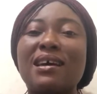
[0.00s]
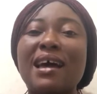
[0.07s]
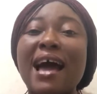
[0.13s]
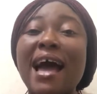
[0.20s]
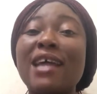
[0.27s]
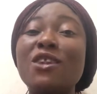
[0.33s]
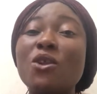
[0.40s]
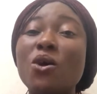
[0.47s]

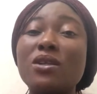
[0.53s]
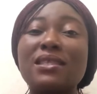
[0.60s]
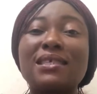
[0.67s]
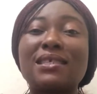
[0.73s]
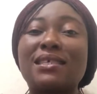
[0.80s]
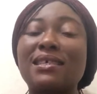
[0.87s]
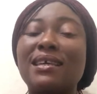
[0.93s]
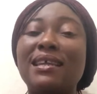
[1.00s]
are not
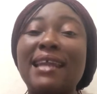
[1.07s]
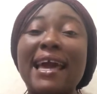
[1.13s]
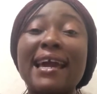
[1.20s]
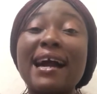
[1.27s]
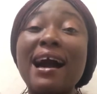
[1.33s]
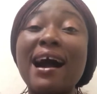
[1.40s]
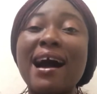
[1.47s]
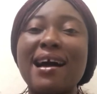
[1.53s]
like
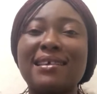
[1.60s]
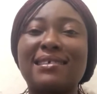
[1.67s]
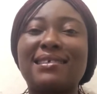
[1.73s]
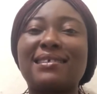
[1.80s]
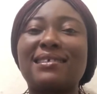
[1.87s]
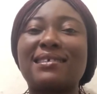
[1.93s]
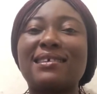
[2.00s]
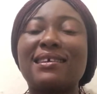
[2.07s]

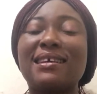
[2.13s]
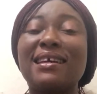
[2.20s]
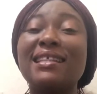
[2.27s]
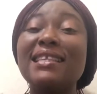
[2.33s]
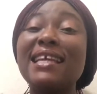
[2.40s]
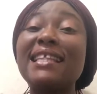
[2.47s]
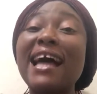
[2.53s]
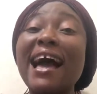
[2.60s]
ours,
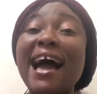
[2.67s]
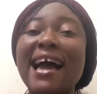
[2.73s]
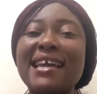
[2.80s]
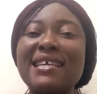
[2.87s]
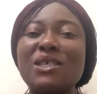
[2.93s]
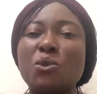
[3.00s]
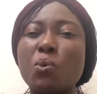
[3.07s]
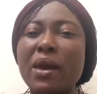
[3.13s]
neither are
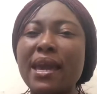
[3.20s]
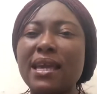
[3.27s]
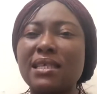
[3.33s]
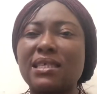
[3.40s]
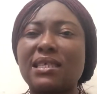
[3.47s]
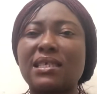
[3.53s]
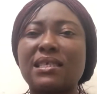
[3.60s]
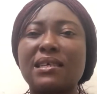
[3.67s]
His
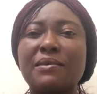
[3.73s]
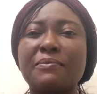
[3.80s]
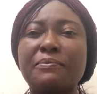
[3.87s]
ways.